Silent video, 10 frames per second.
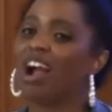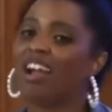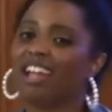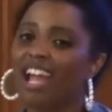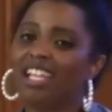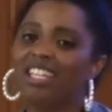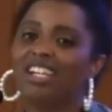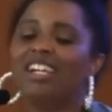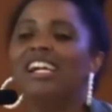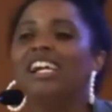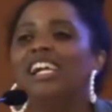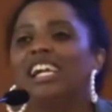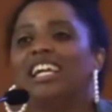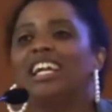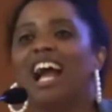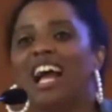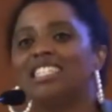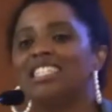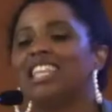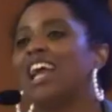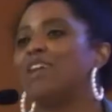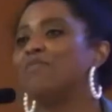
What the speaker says: grow in your faith life while you're in